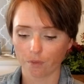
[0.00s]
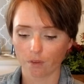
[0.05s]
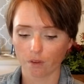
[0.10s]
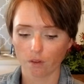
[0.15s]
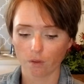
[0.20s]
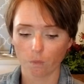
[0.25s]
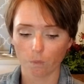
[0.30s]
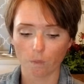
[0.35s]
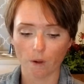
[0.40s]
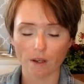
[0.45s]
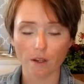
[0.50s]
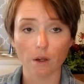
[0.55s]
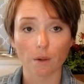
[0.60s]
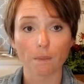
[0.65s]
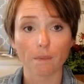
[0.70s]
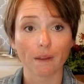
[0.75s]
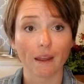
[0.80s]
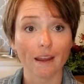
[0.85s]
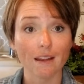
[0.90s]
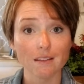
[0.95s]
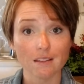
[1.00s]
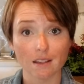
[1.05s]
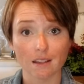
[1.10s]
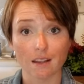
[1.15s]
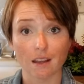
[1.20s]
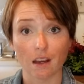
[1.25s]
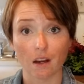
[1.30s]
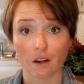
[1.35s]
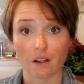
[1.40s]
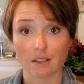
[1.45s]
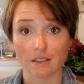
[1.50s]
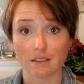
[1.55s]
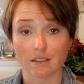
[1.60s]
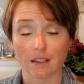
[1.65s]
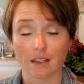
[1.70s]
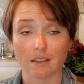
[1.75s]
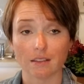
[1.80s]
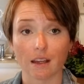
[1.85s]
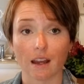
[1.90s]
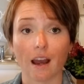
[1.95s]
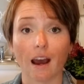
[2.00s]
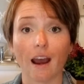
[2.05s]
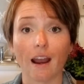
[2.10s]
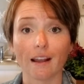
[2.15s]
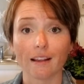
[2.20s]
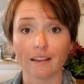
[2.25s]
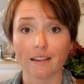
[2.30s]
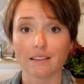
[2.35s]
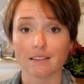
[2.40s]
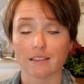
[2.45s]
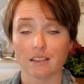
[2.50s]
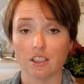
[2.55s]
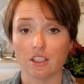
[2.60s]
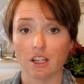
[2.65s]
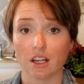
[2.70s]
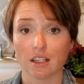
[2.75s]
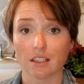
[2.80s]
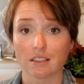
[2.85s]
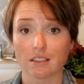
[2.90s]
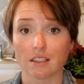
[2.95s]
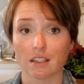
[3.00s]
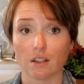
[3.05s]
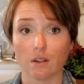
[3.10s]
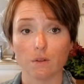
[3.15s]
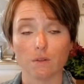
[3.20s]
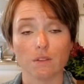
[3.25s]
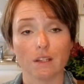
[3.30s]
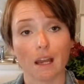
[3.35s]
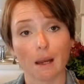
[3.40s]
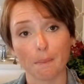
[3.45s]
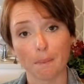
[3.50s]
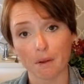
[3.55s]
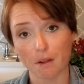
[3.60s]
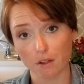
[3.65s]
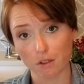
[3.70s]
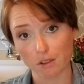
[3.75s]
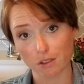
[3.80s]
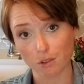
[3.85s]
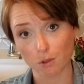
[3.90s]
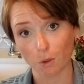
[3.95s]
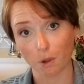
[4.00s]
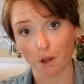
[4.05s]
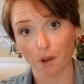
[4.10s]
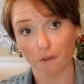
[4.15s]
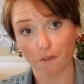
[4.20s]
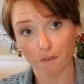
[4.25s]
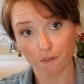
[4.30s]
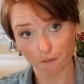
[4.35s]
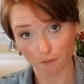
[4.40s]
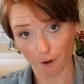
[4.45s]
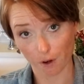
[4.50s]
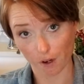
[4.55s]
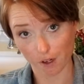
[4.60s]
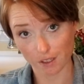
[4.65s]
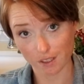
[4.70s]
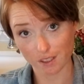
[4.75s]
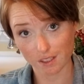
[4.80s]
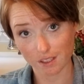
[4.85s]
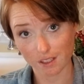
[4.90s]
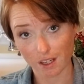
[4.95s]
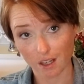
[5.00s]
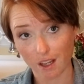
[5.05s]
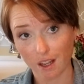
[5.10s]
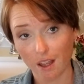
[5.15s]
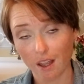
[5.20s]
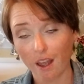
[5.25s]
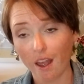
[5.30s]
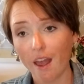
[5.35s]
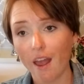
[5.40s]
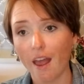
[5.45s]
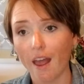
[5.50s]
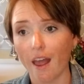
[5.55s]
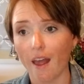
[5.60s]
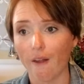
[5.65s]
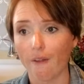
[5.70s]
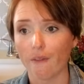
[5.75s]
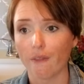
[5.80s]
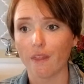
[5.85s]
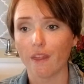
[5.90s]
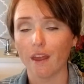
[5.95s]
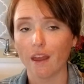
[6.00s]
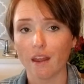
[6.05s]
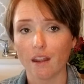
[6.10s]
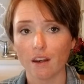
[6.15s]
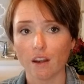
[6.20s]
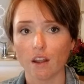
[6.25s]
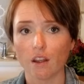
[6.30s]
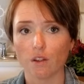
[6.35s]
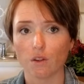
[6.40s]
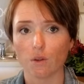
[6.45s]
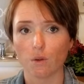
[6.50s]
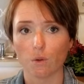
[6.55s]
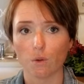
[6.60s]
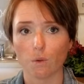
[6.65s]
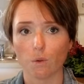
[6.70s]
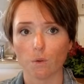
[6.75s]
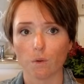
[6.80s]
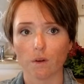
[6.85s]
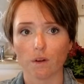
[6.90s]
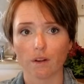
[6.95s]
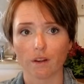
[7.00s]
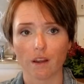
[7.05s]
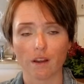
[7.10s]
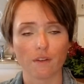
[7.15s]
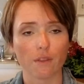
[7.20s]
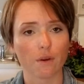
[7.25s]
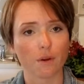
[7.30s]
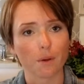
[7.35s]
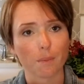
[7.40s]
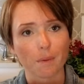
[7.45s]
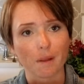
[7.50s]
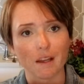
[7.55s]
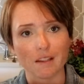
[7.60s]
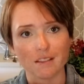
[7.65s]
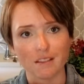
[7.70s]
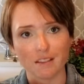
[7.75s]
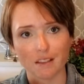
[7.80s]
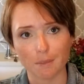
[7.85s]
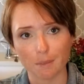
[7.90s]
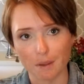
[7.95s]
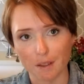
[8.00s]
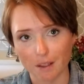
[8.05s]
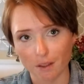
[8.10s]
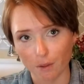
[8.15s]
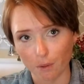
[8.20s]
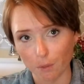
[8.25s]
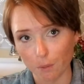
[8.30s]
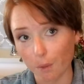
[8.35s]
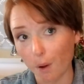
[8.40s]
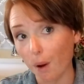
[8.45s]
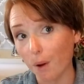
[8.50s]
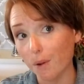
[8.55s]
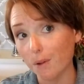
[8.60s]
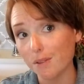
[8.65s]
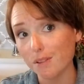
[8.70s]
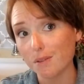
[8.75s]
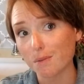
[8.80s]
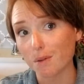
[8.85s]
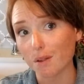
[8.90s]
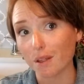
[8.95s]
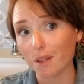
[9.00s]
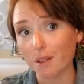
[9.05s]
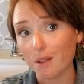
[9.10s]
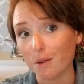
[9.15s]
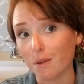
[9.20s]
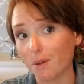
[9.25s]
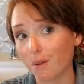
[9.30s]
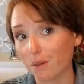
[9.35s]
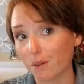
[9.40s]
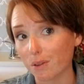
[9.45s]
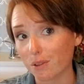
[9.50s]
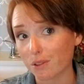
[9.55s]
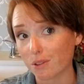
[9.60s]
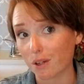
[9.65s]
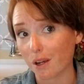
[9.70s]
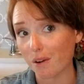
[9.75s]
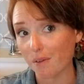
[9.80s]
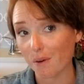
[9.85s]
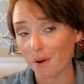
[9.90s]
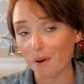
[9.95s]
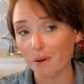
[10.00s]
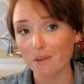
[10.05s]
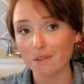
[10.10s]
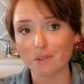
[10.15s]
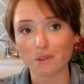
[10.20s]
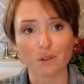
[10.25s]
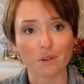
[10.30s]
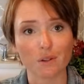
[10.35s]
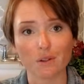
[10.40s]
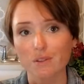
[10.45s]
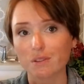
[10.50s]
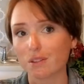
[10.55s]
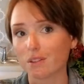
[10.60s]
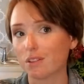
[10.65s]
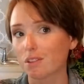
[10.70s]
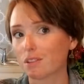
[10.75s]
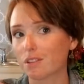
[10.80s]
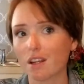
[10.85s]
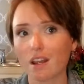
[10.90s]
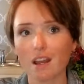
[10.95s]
when you're planting carrot seeds, I highly suggest that you dampen your soil first. And then either you're planting them in little rows, really cute little straight rows, or you're just